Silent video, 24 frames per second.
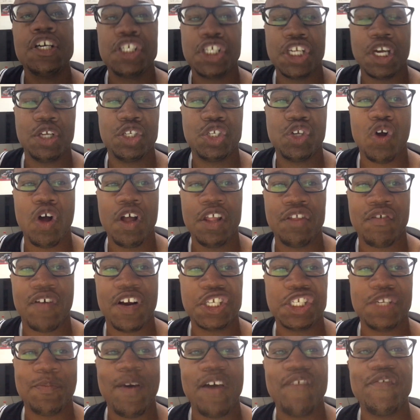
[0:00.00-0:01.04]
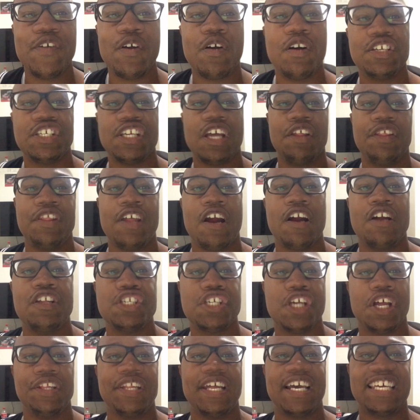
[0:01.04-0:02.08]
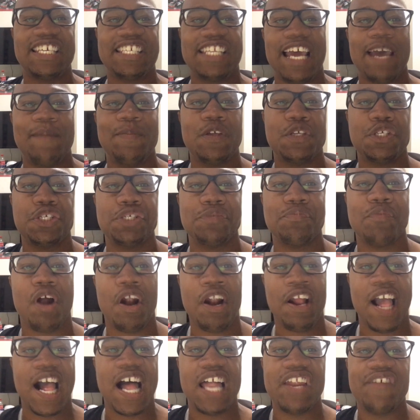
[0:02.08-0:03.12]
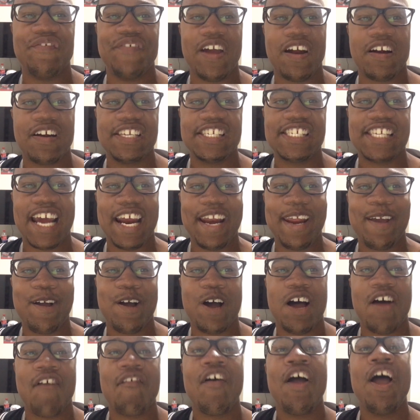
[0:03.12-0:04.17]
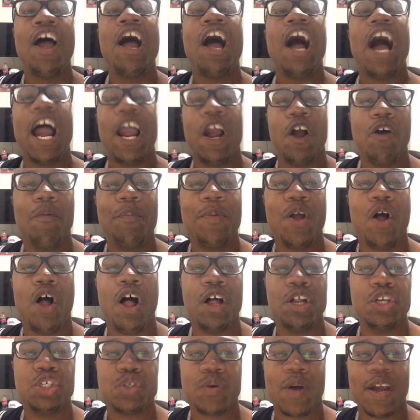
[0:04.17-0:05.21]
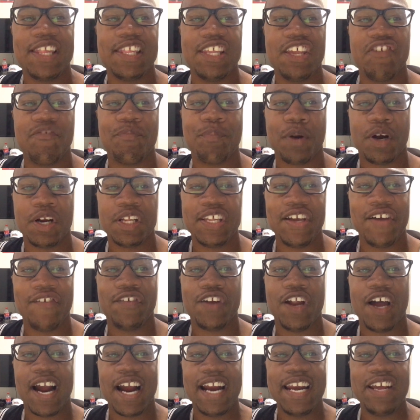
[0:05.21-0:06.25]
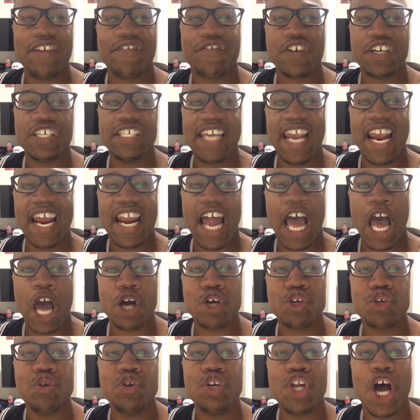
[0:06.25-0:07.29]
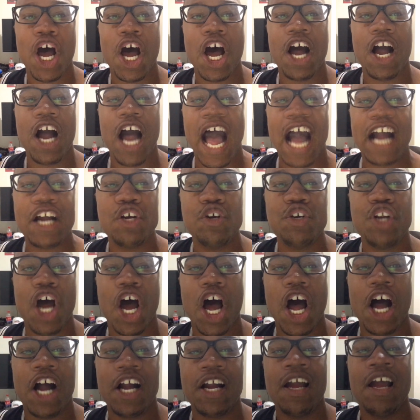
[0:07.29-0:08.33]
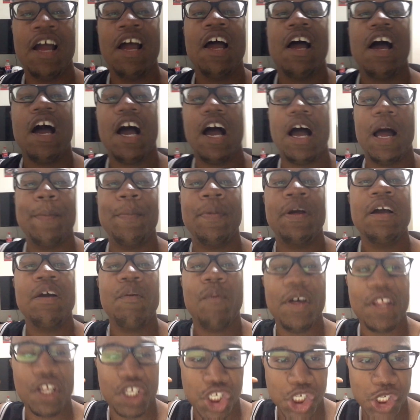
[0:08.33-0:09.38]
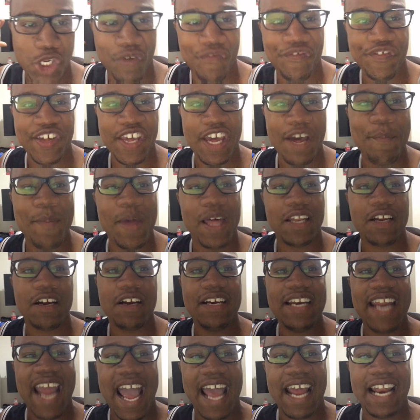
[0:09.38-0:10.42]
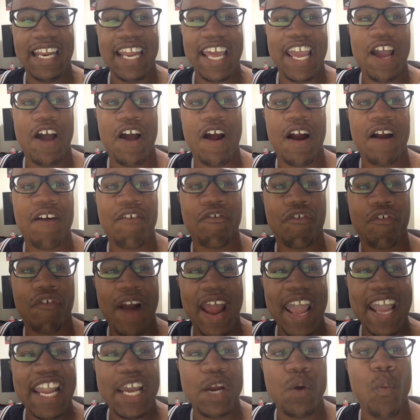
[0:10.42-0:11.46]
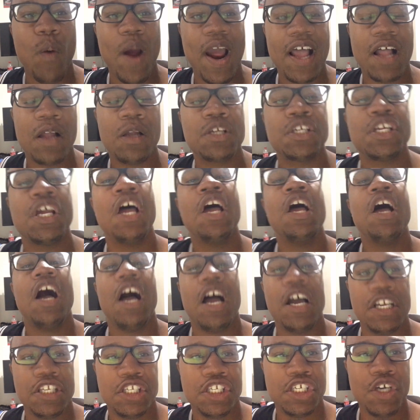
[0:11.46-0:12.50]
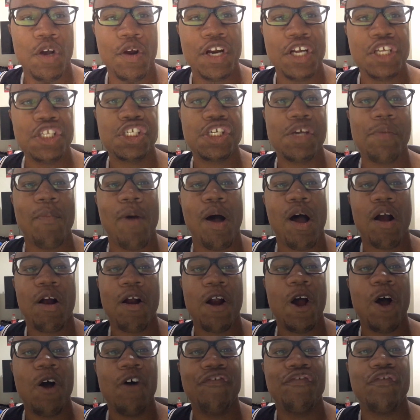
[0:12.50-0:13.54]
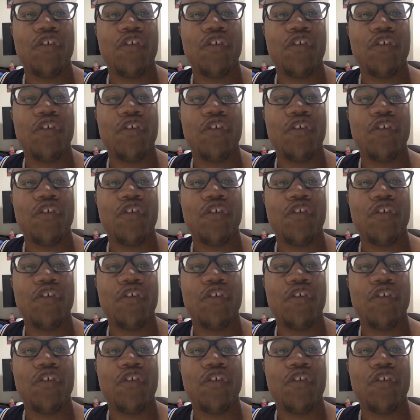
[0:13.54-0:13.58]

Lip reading: So to the rest of my viewers out there, until next time, this is Mark Oliveira signing off. I hope you all enjoyed this birthday vlog I did for Siena Agudong, whether it's Sophia Miller, Natlee, or Reagan Wills. Tune in tomorrow